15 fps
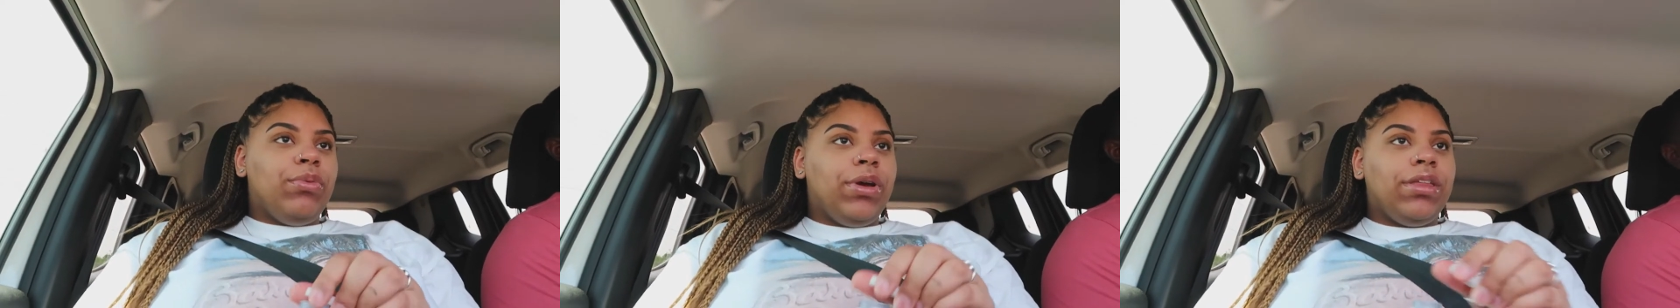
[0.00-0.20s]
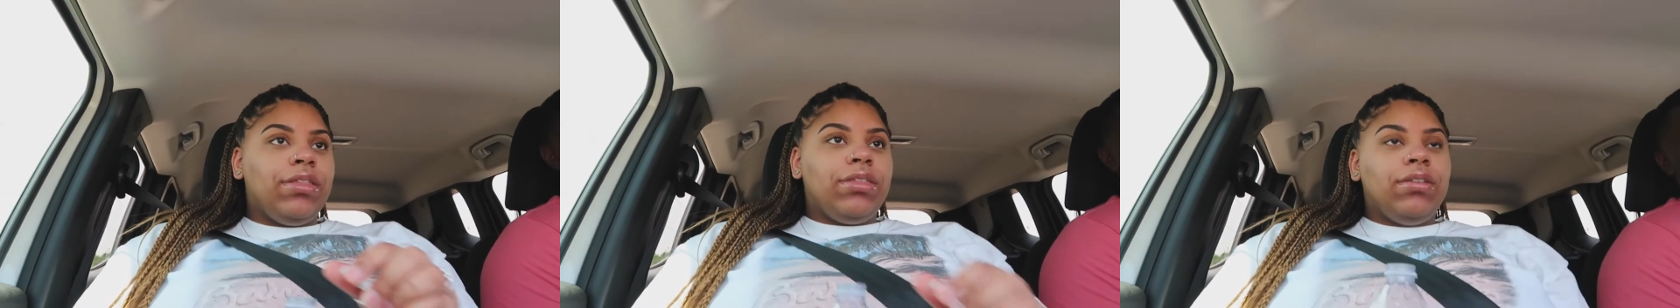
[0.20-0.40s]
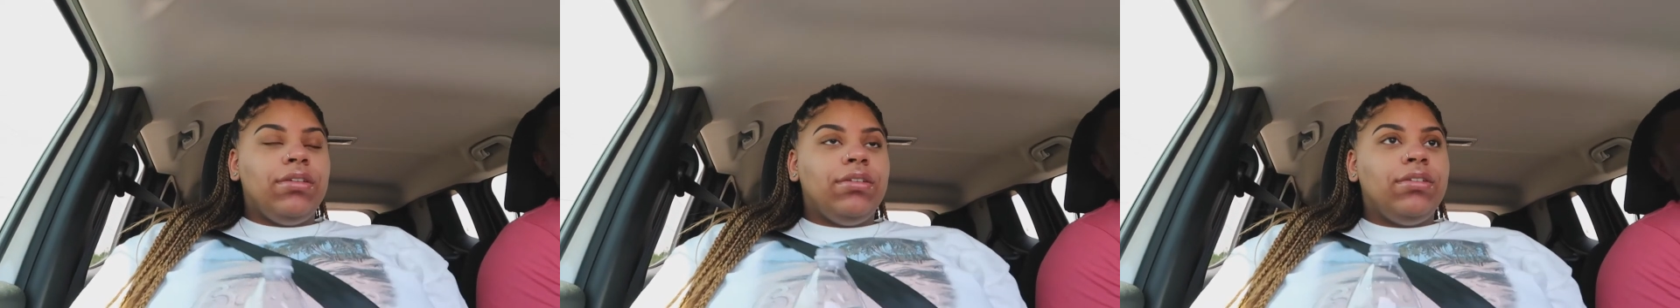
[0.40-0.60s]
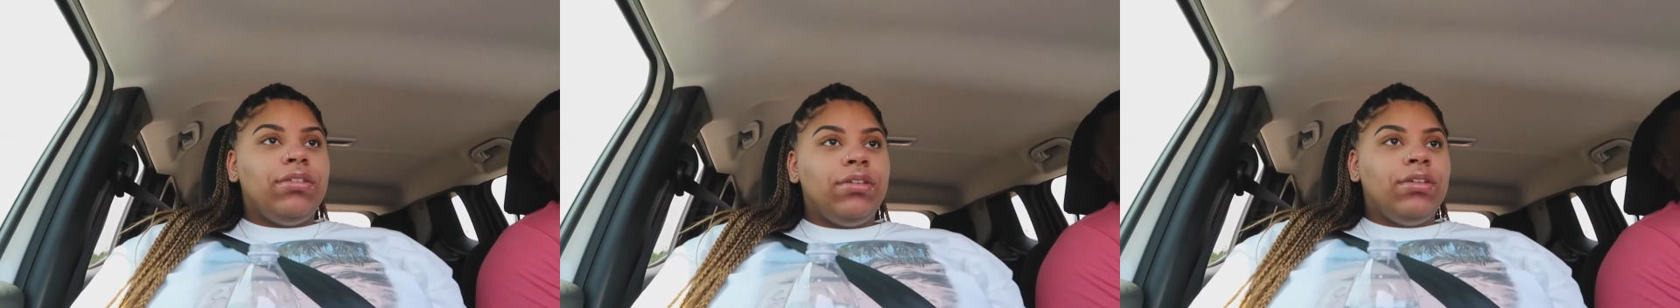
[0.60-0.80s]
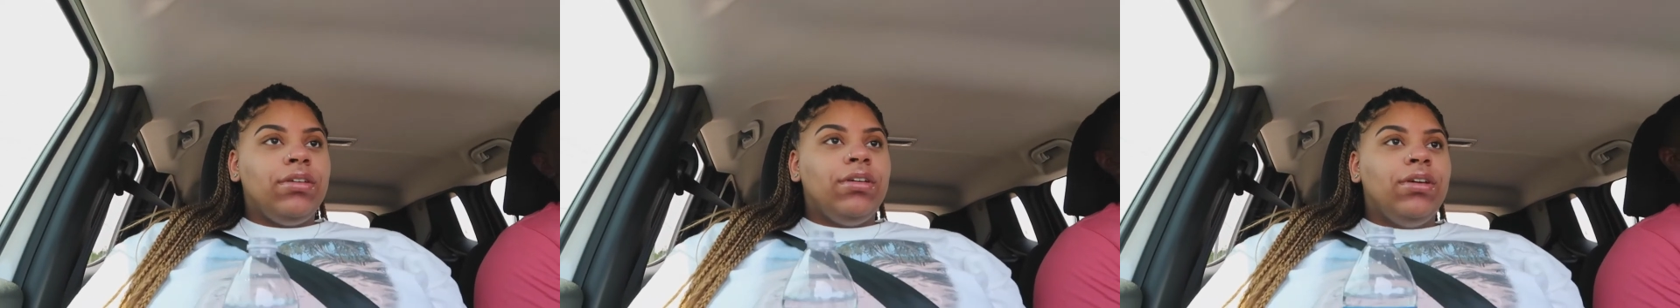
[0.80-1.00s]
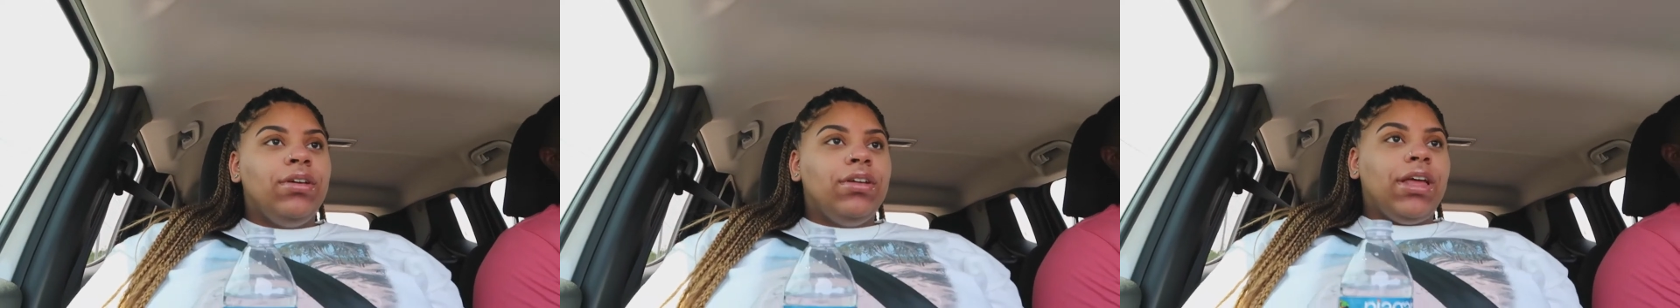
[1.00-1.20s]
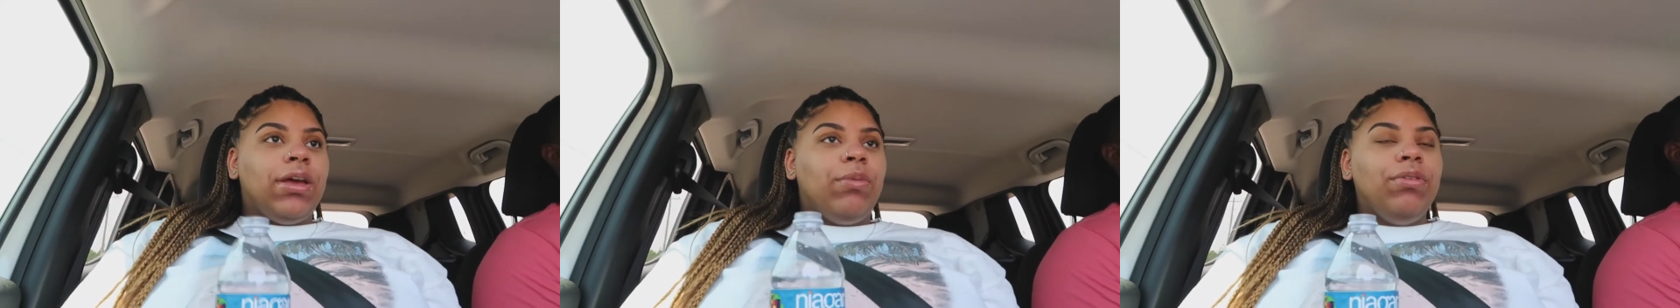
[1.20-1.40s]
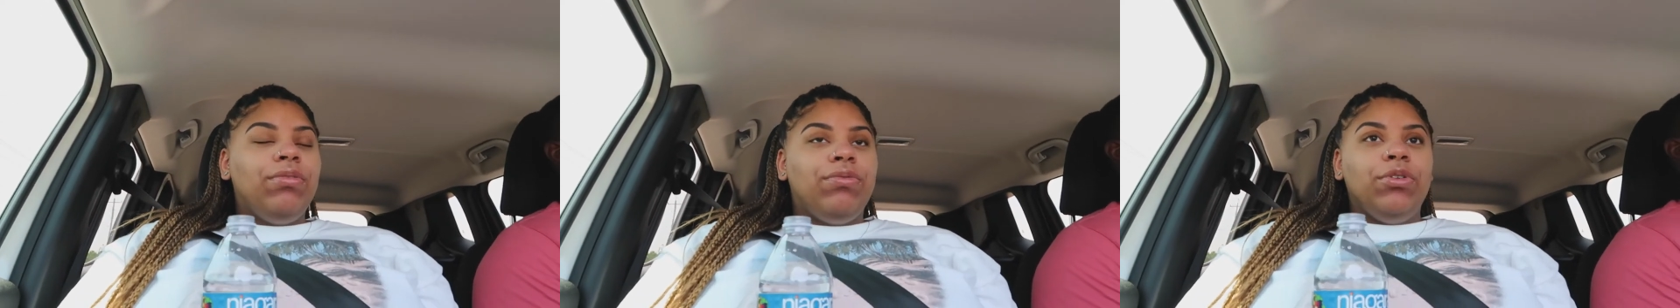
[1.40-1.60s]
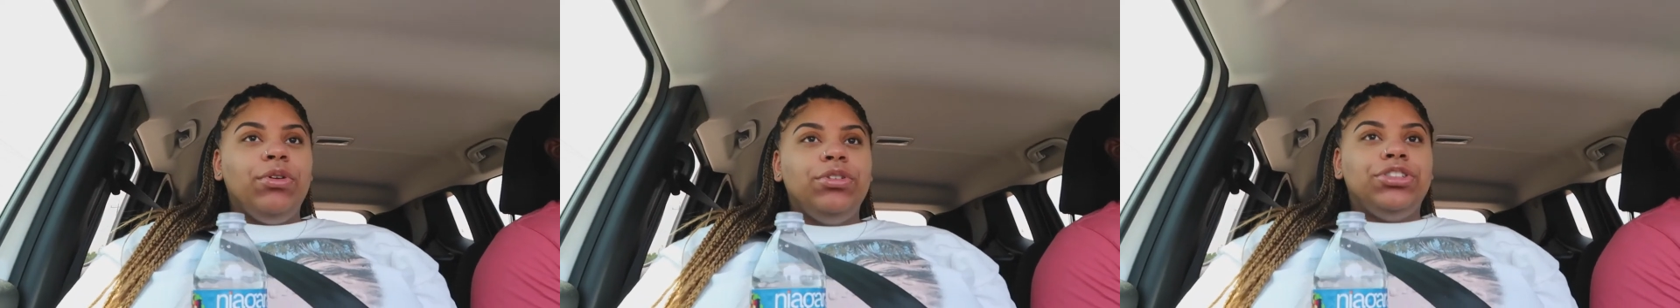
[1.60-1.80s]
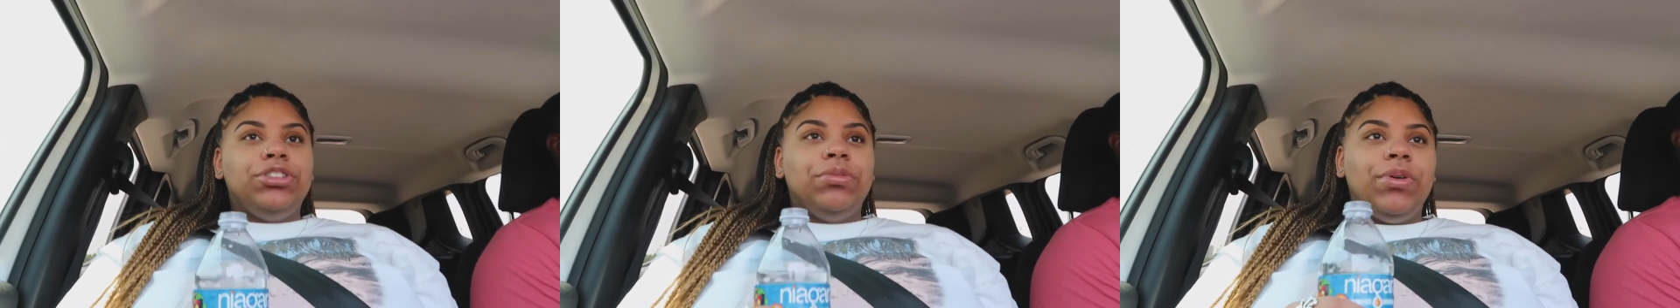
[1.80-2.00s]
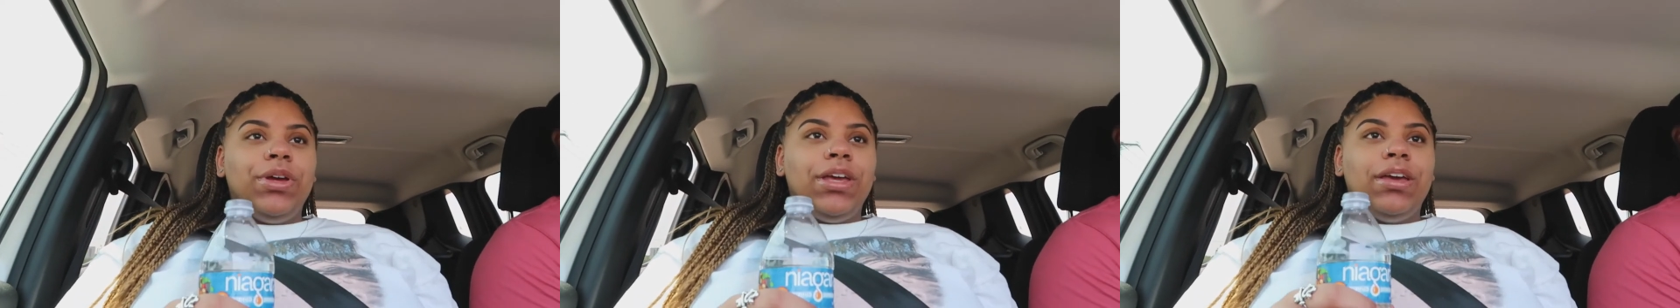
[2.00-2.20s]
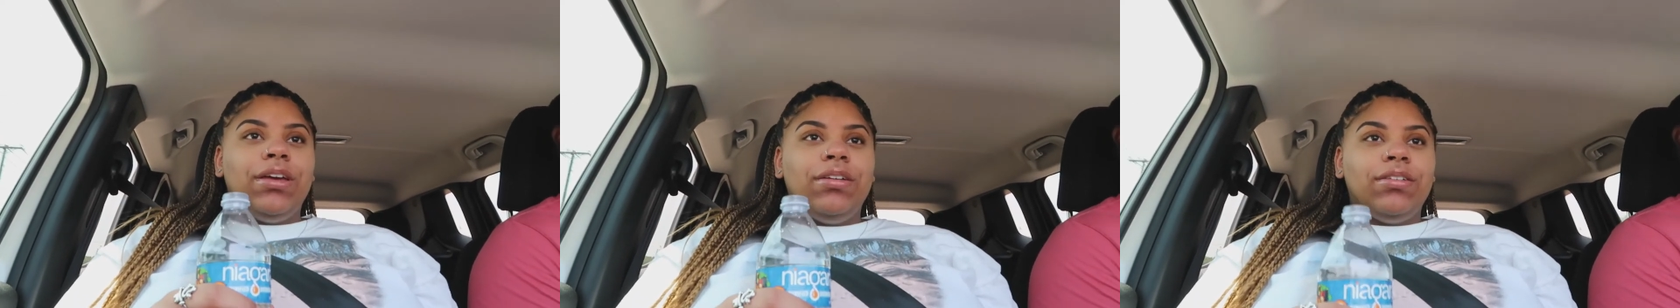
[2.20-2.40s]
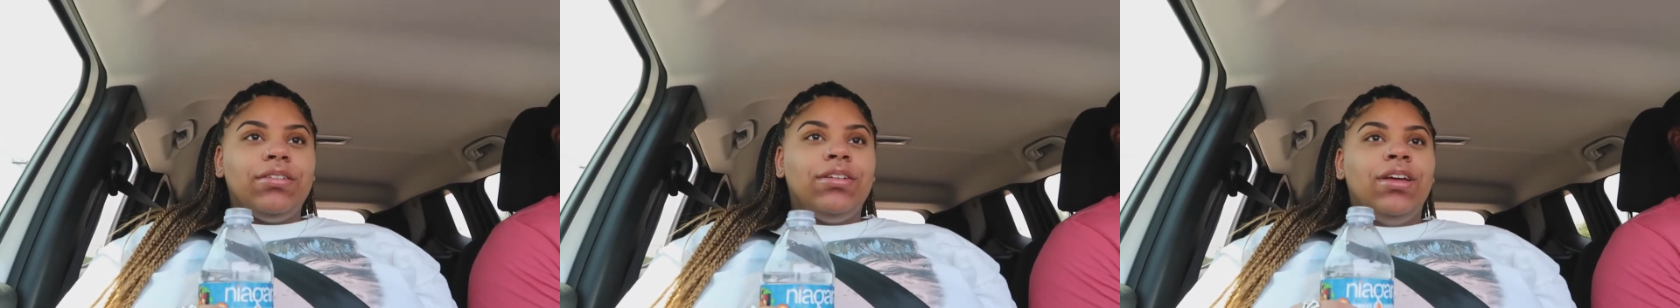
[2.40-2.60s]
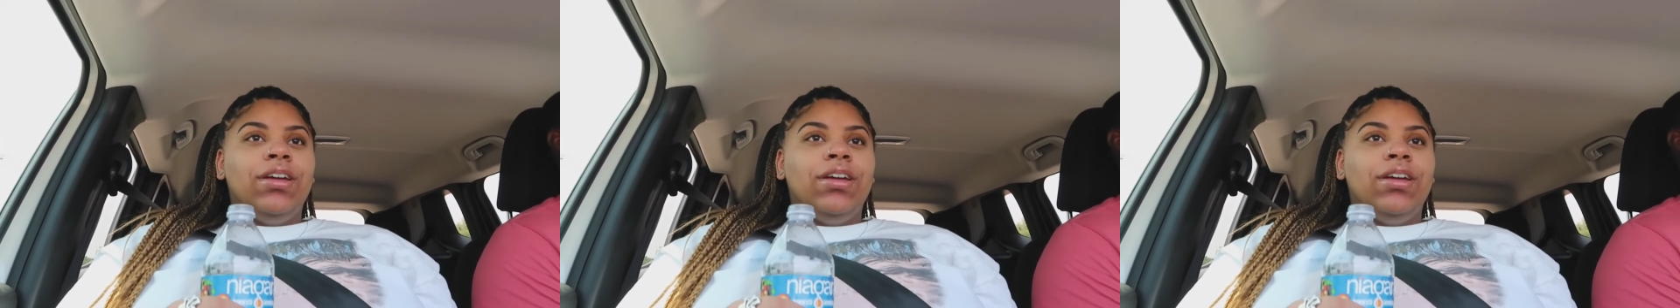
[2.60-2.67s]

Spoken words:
with? What food should we get?